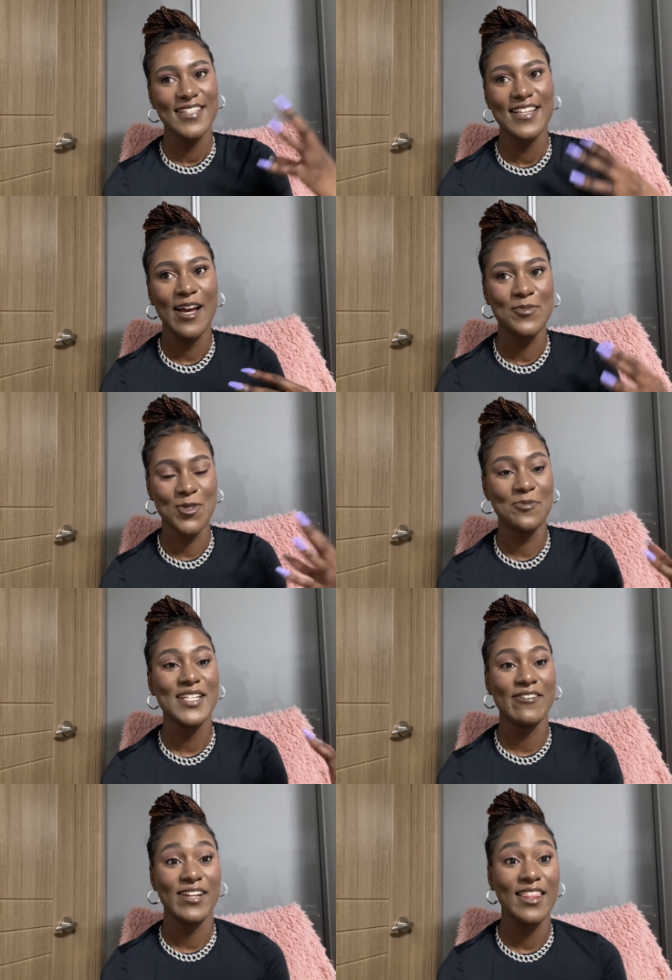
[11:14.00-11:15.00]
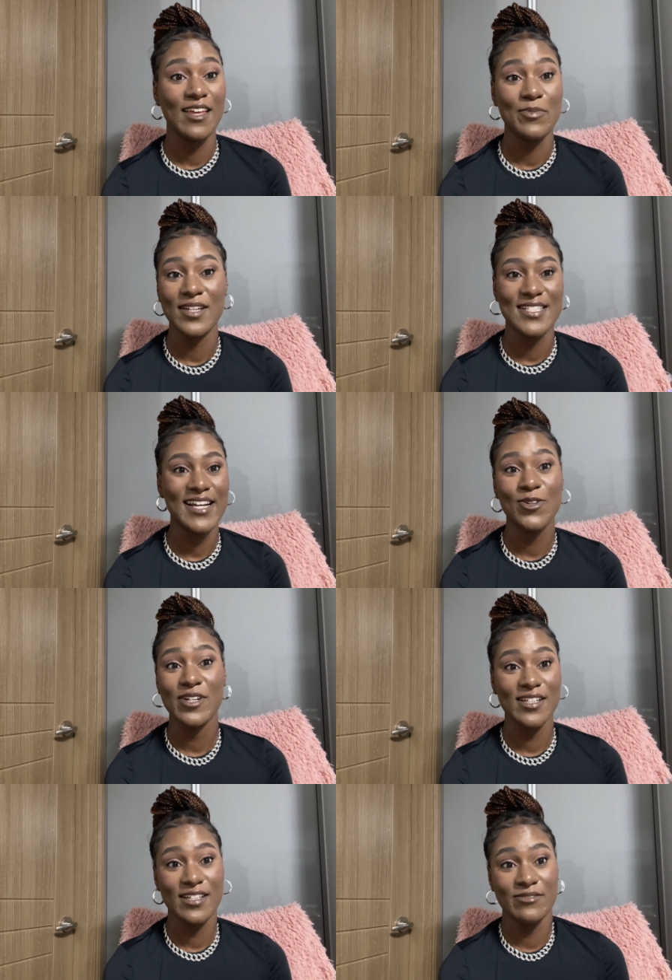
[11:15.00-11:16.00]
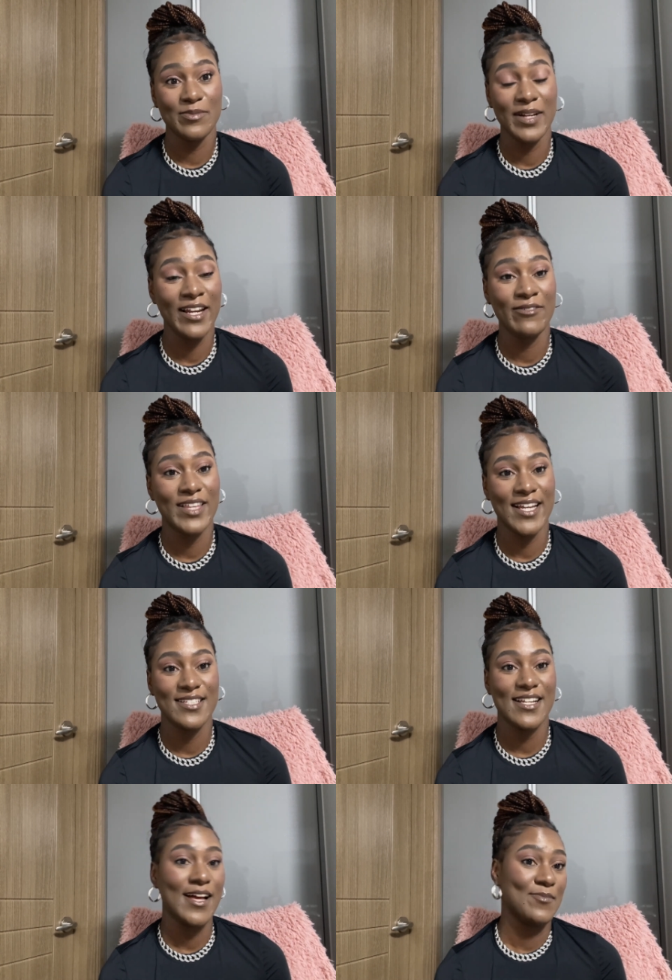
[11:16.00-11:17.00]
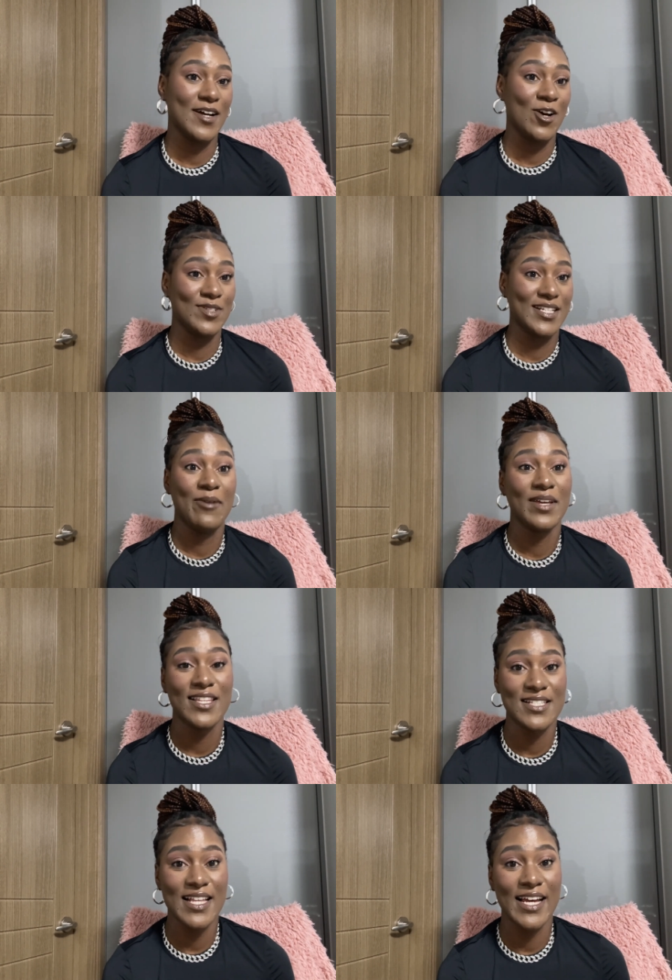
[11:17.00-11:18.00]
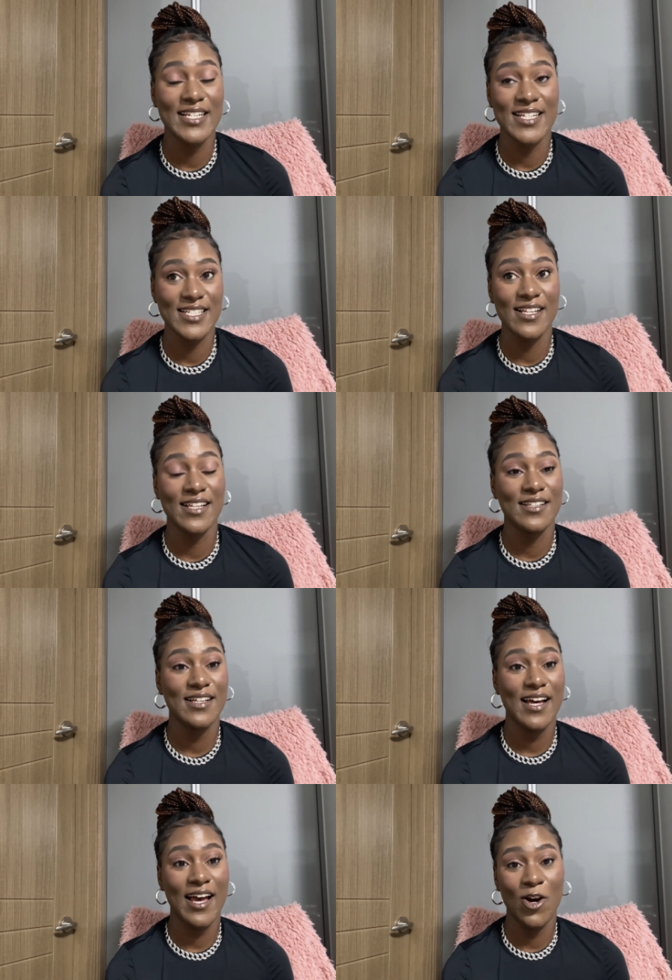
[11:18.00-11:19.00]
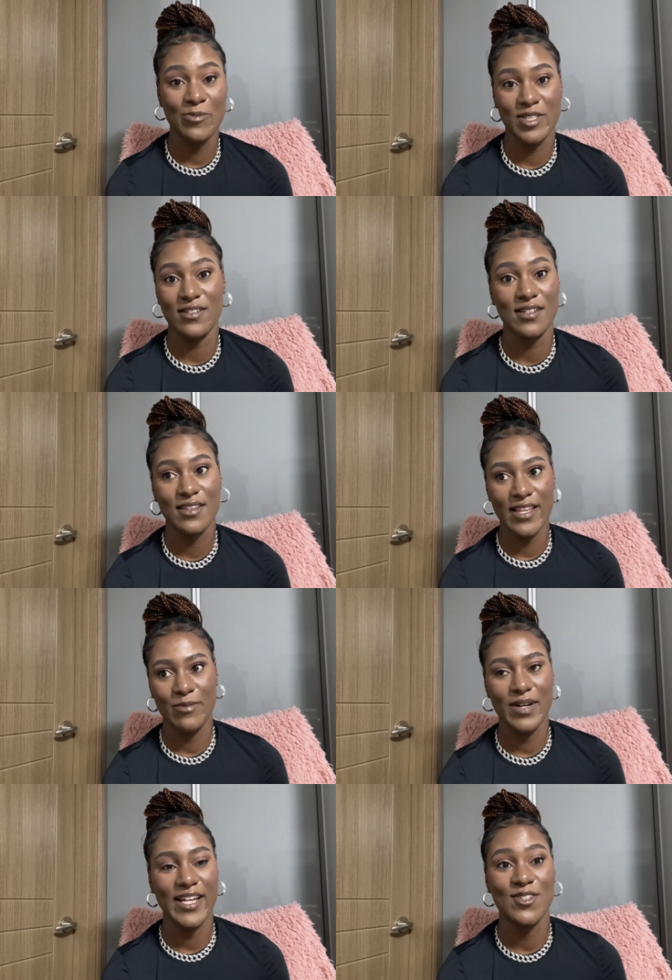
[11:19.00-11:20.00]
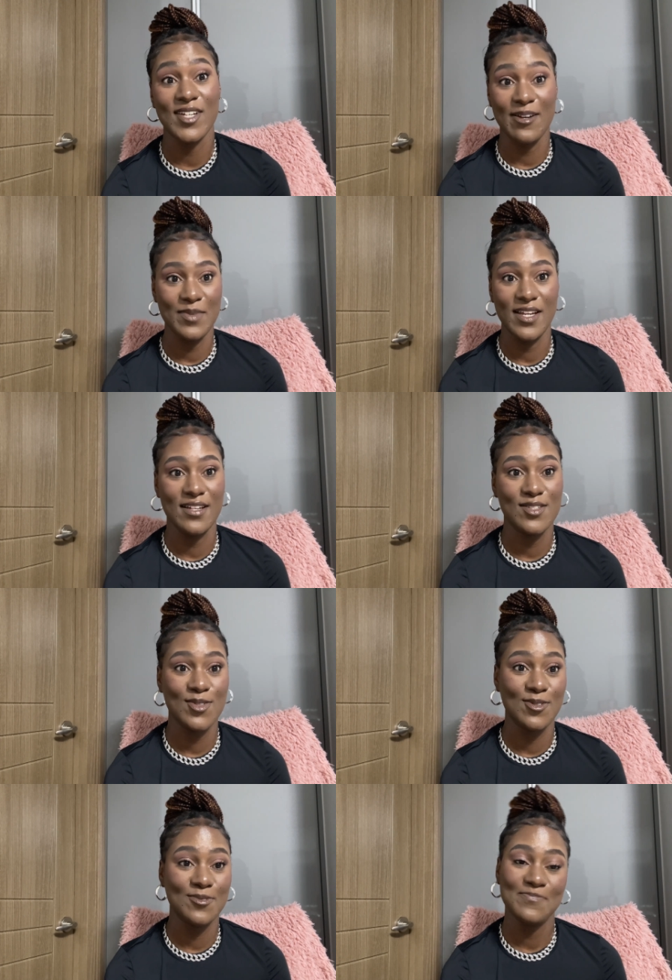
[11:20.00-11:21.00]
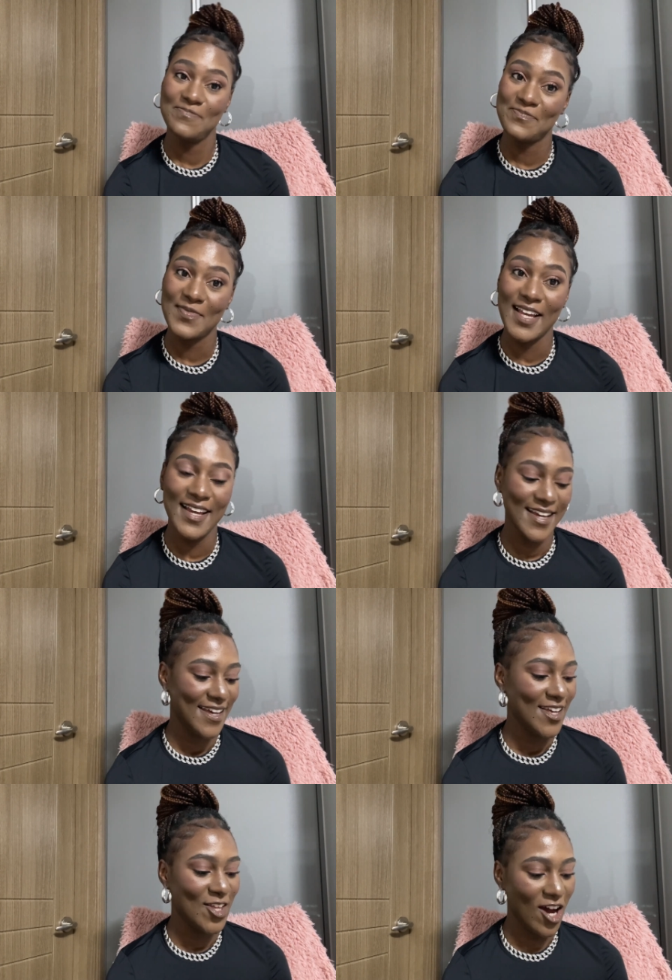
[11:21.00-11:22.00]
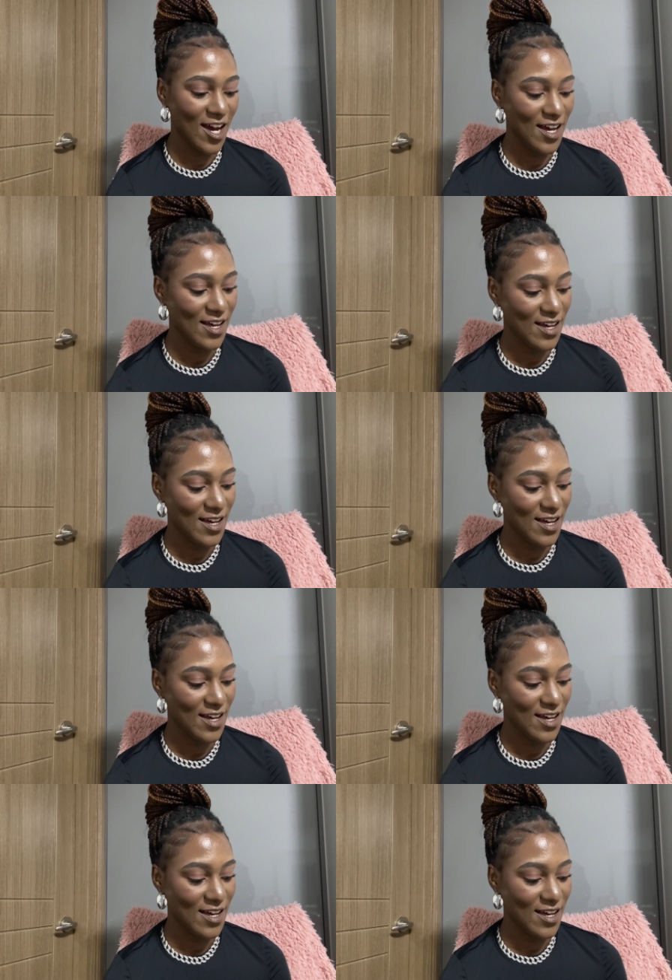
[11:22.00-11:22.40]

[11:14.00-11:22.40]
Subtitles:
absorbed everything, because I couldn't even believe that I was coming this side until I hopped on that plane to come here. So yeah.